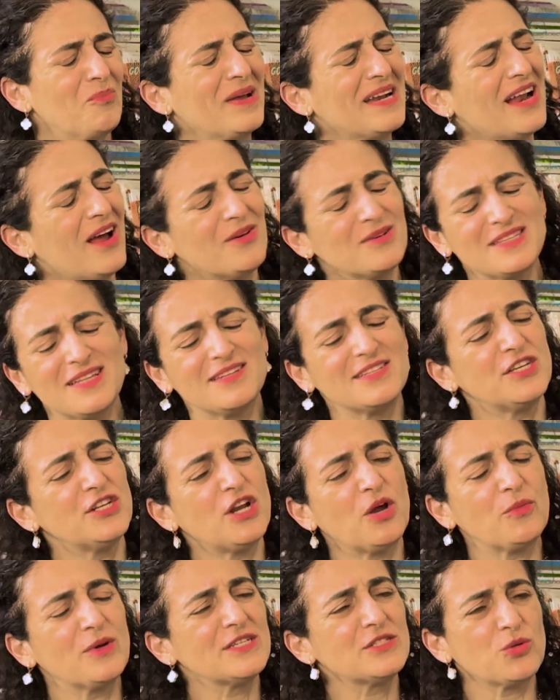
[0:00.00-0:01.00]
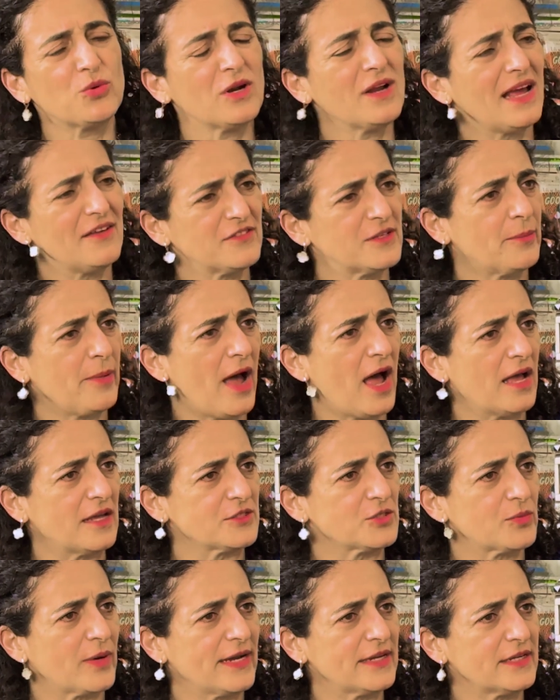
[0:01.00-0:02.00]
We sort of have to
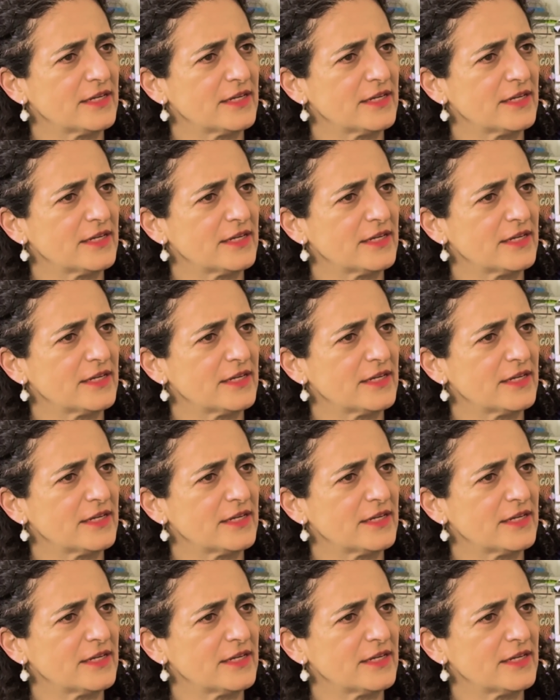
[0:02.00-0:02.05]
pause, right?